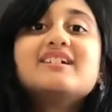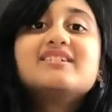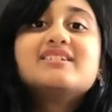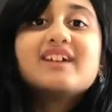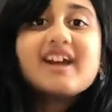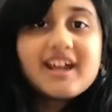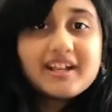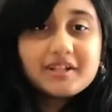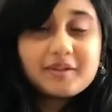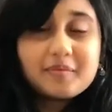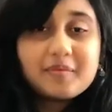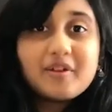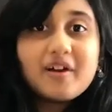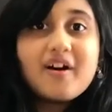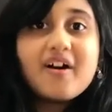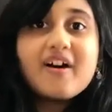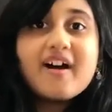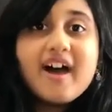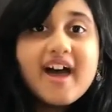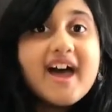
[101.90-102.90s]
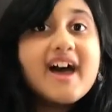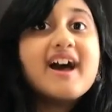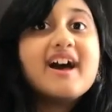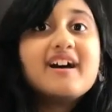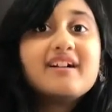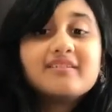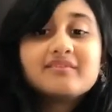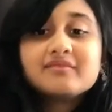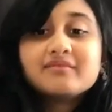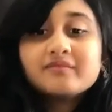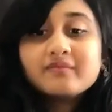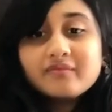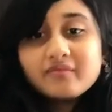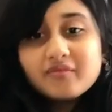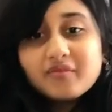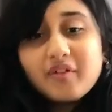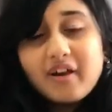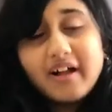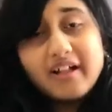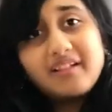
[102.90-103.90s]
to explore air.
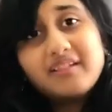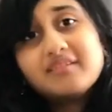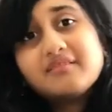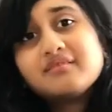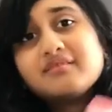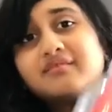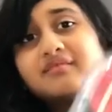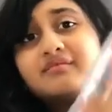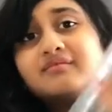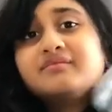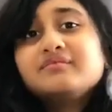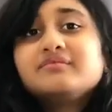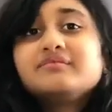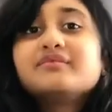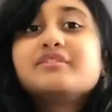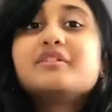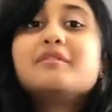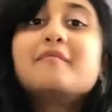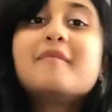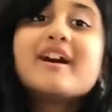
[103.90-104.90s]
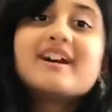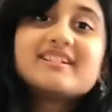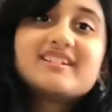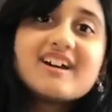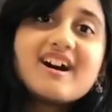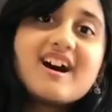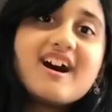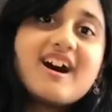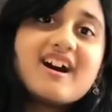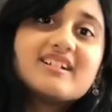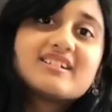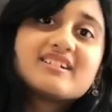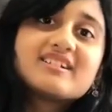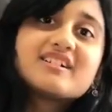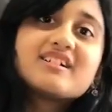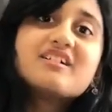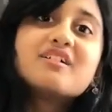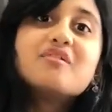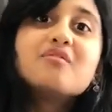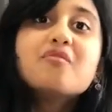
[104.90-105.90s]
Well, you might ask,
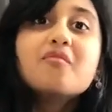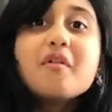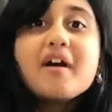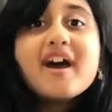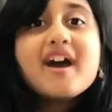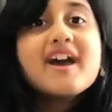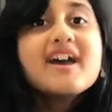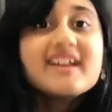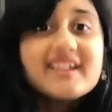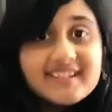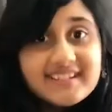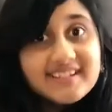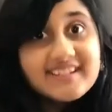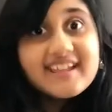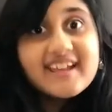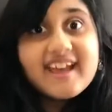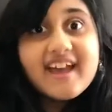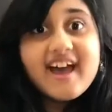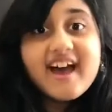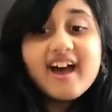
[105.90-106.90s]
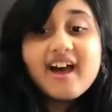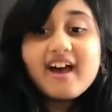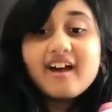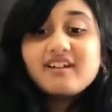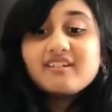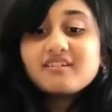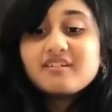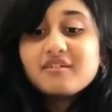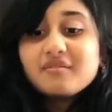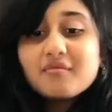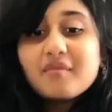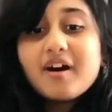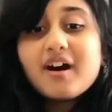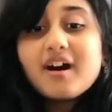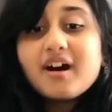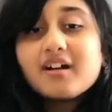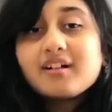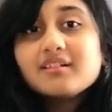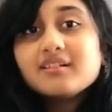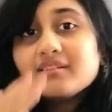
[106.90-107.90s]
where is the air?
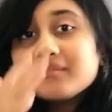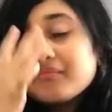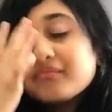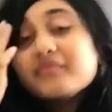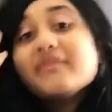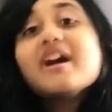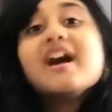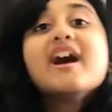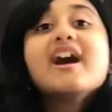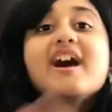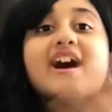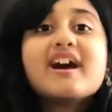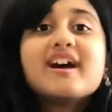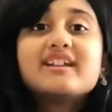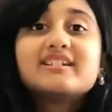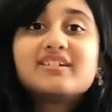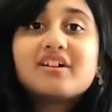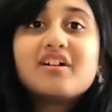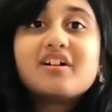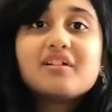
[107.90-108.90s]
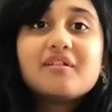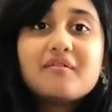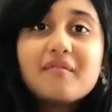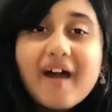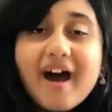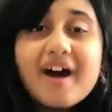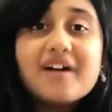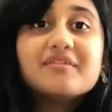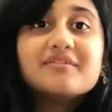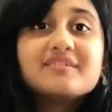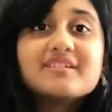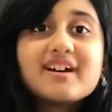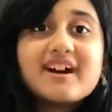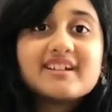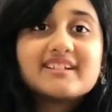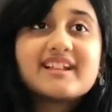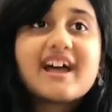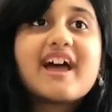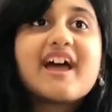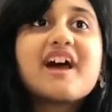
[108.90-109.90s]
Well, air is all around us.
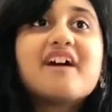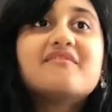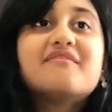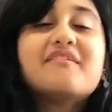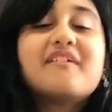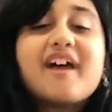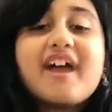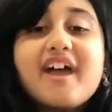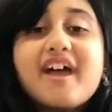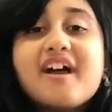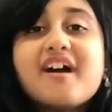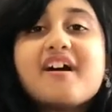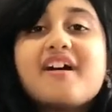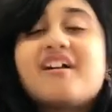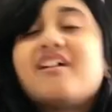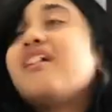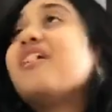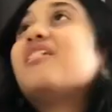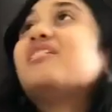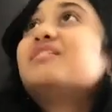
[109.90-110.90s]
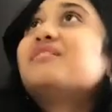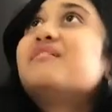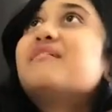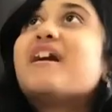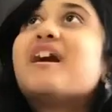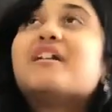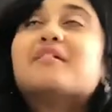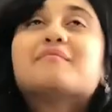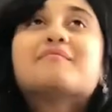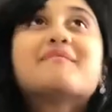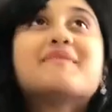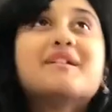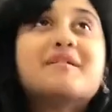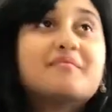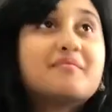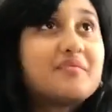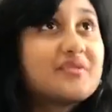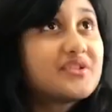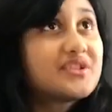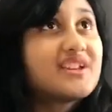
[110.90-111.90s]
I have air all around me,
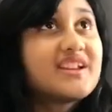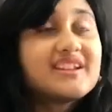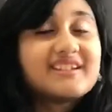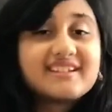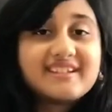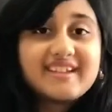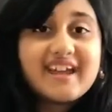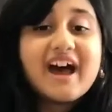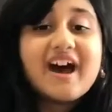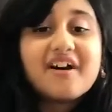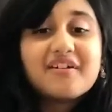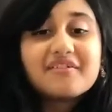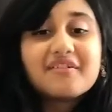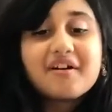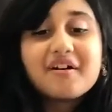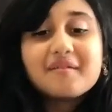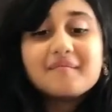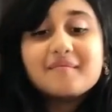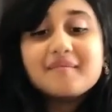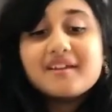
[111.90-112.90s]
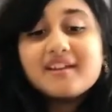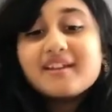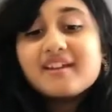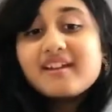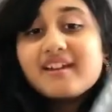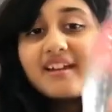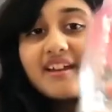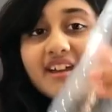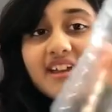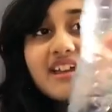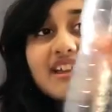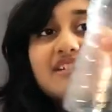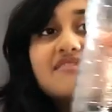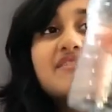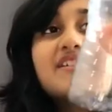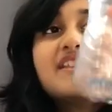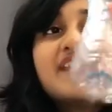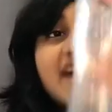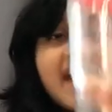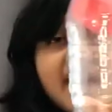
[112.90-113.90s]
pushing down on me,
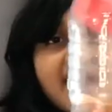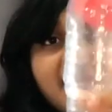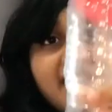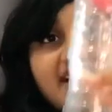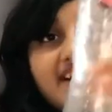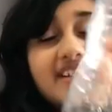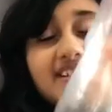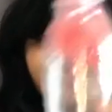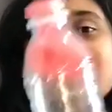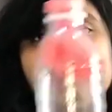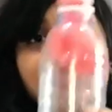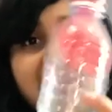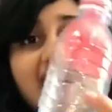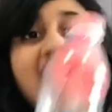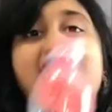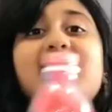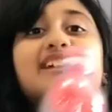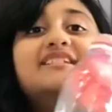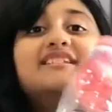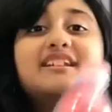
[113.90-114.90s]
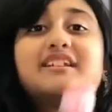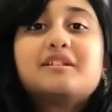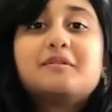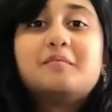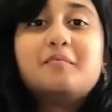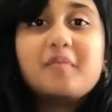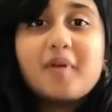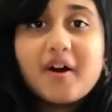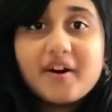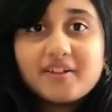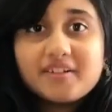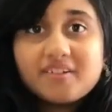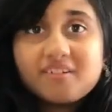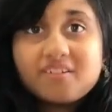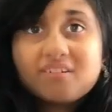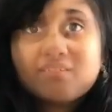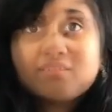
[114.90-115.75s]
even air inside this bottle.